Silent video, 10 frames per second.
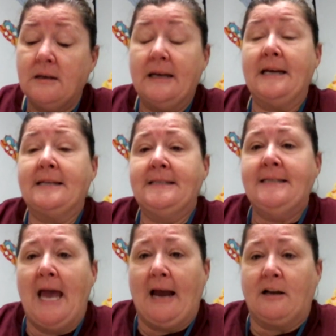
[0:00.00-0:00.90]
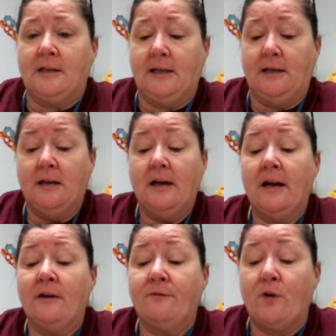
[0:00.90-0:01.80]
Exactly.
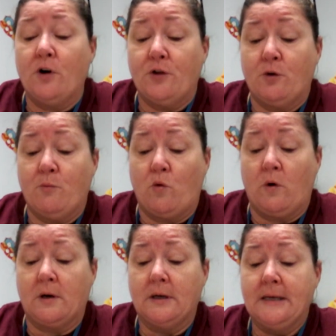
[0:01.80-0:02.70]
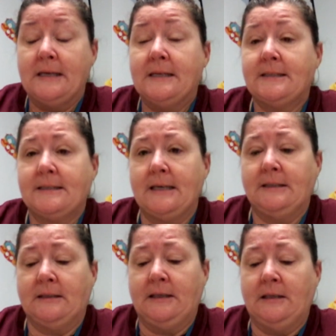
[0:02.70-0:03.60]
And furthermore,
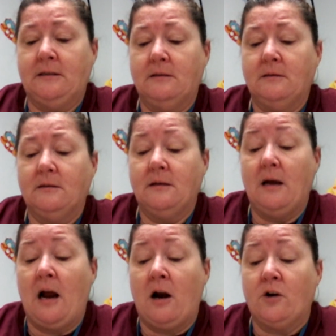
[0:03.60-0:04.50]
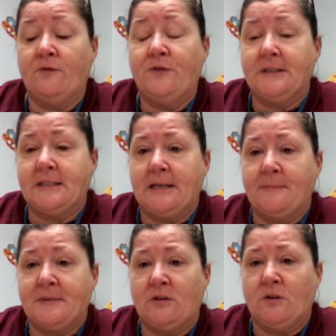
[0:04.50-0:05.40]
suddenly I heard
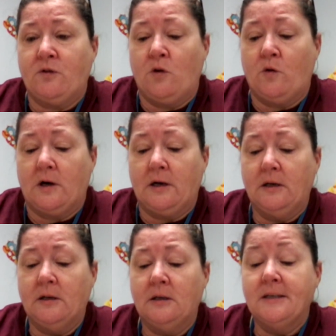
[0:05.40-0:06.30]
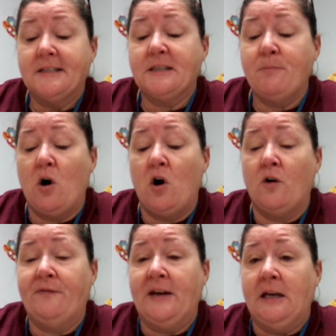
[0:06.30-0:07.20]
footsteps on the floor. Small
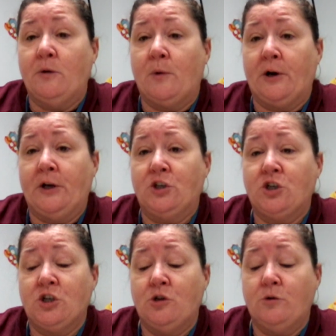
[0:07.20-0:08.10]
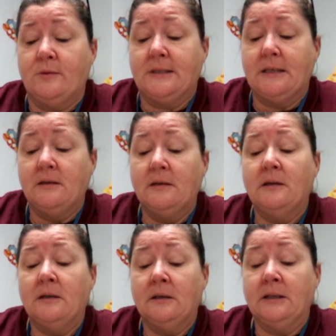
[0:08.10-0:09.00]
feet wearing shoes.
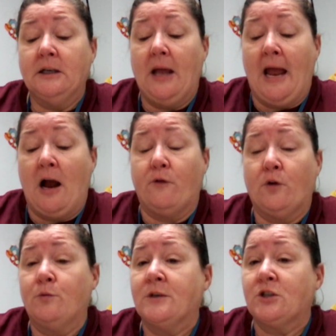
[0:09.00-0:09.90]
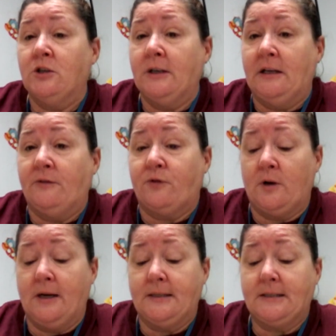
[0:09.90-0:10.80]
Little Alfred was looking
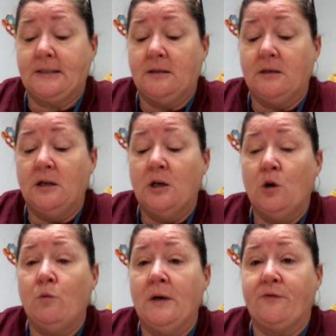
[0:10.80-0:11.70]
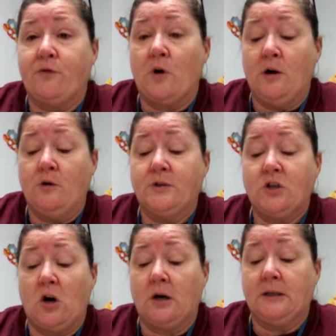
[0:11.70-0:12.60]
for us. We froze,
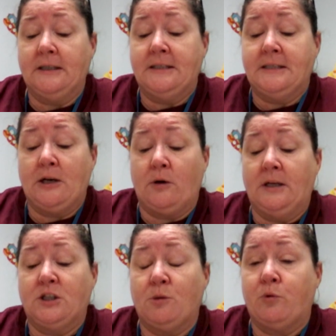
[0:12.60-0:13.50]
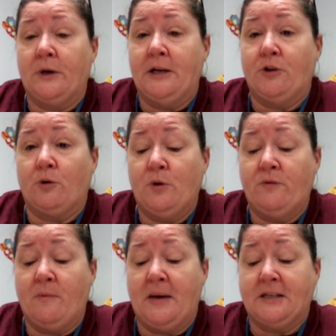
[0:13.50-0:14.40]
hardly daring to breathe or
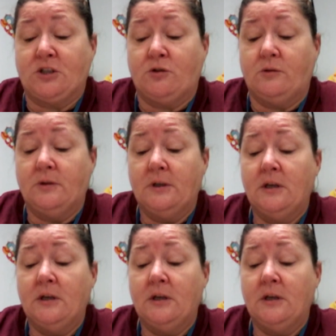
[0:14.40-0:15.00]
move a muscle.